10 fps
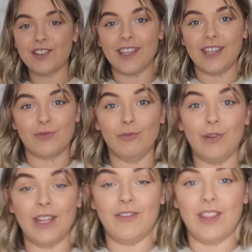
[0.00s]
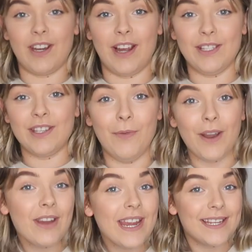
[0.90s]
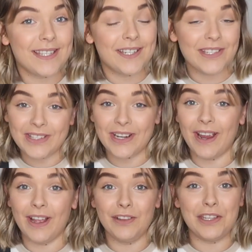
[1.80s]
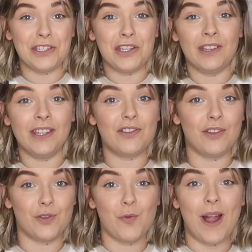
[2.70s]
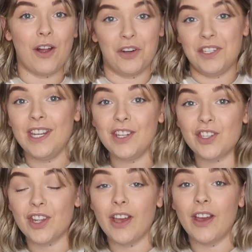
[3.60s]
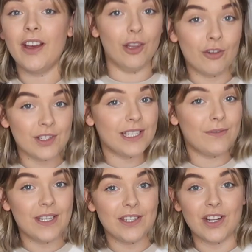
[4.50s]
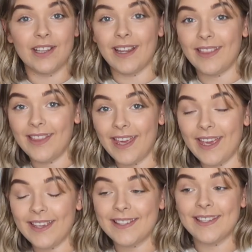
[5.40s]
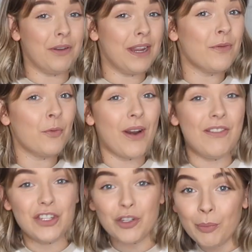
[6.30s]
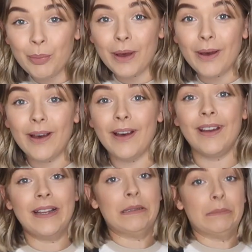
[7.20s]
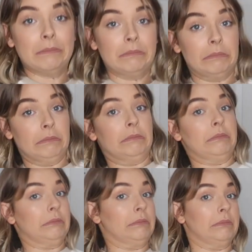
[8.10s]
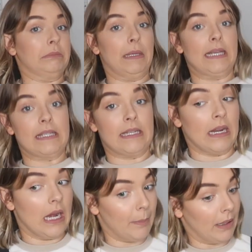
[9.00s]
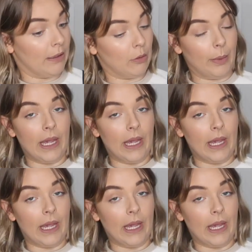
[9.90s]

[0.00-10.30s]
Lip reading: just think it's really, really nice. Very easy to style because you can literally just whack on a t-shirt, a long sleeve t-shirt like this. You could even wear a jumper. Mixing it up a little